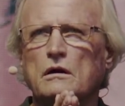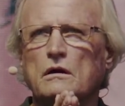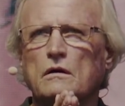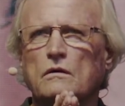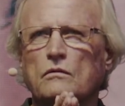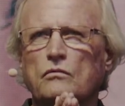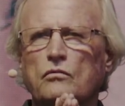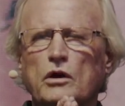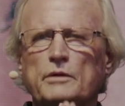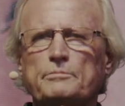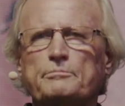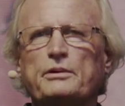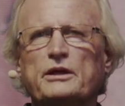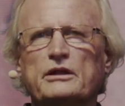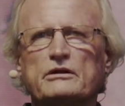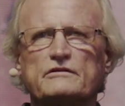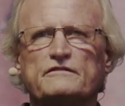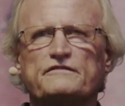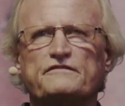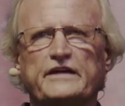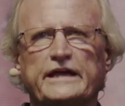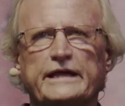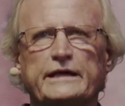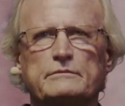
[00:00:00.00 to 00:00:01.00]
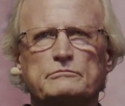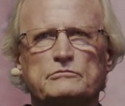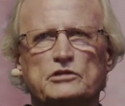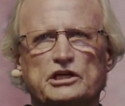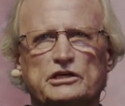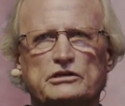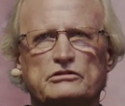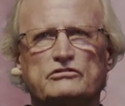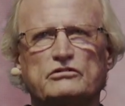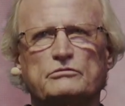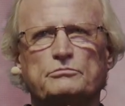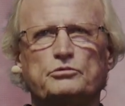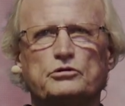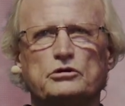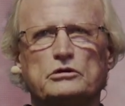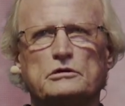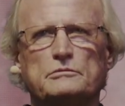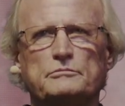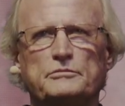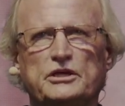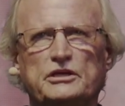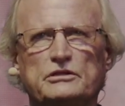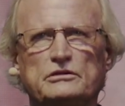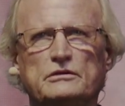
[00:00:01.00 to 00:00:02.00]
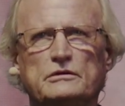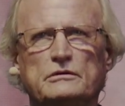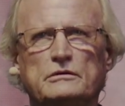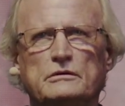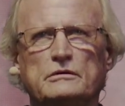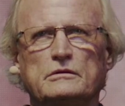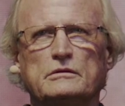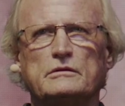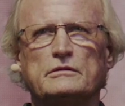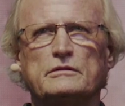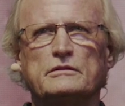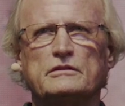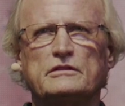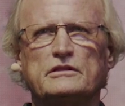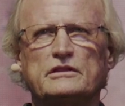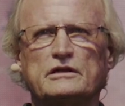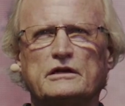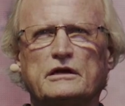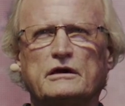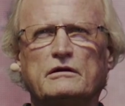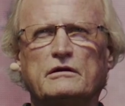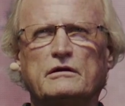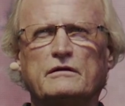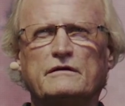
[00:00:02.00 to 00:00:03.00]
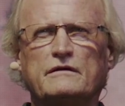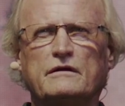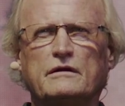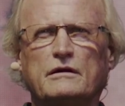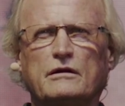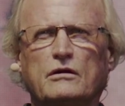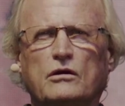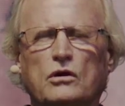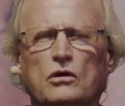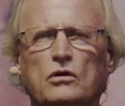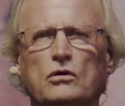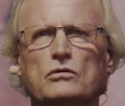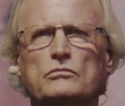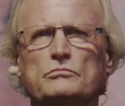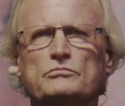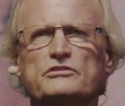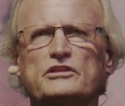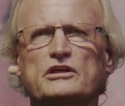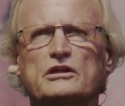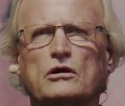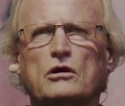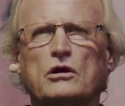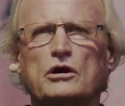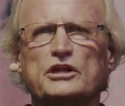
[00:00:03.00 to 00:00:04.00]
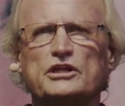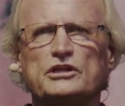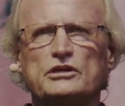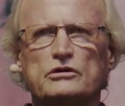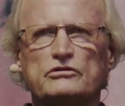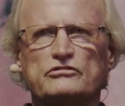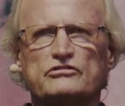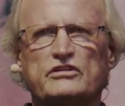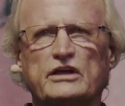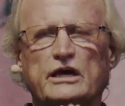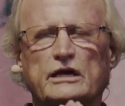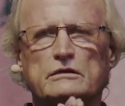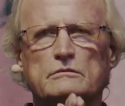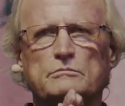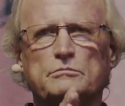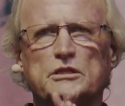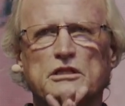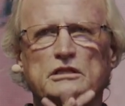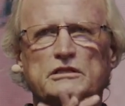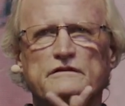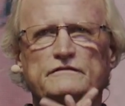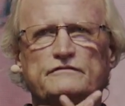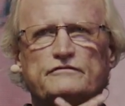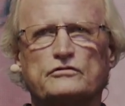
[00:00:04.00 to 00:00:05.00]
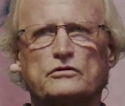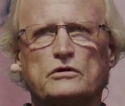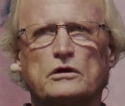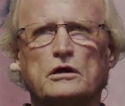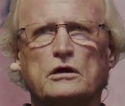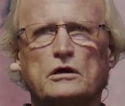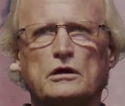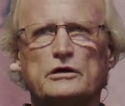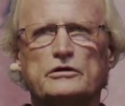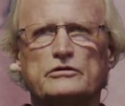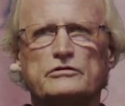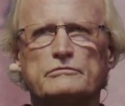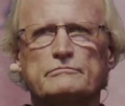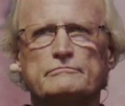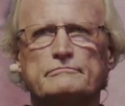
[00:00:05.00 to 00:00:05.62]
what better family to put him in than a home that already knows how to believe for a heart?